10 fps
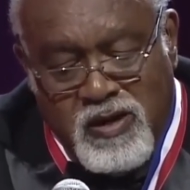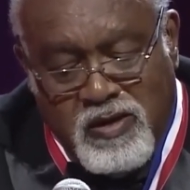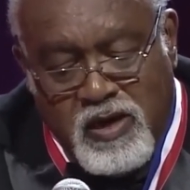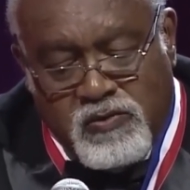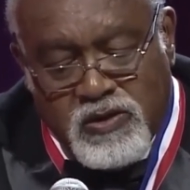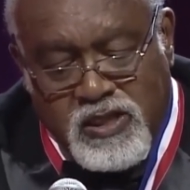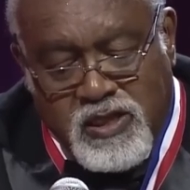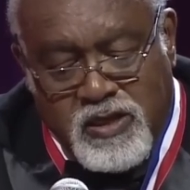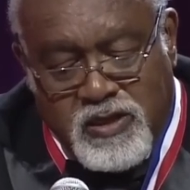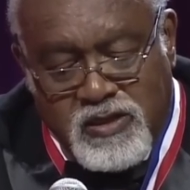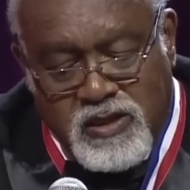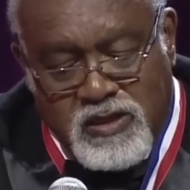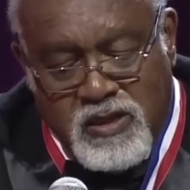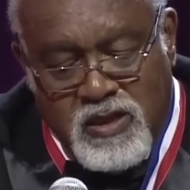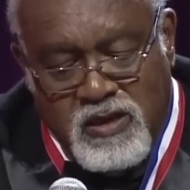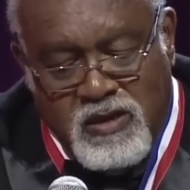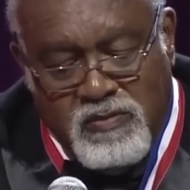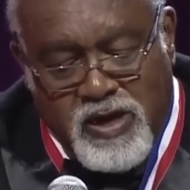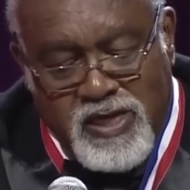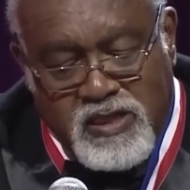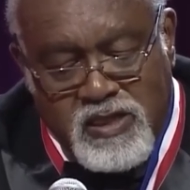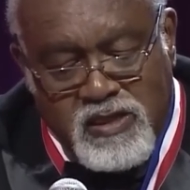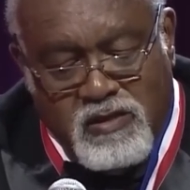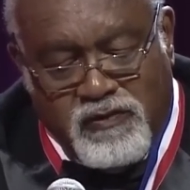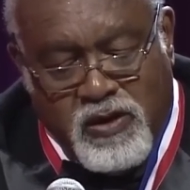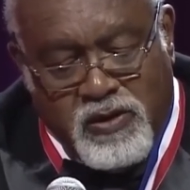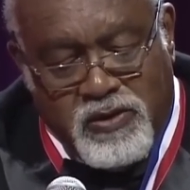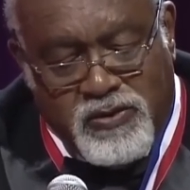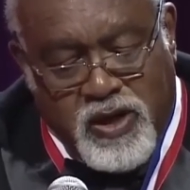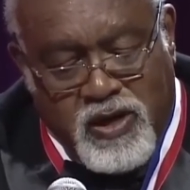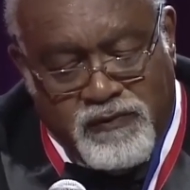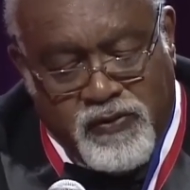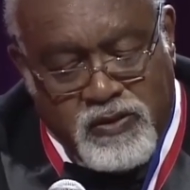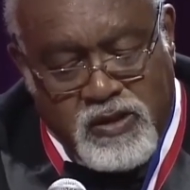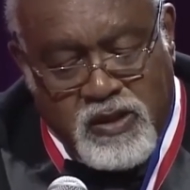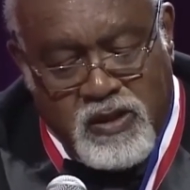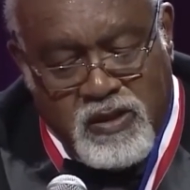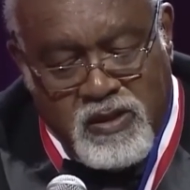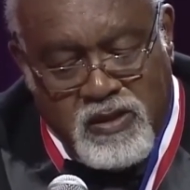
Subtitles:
equal status by dint of our own efforts.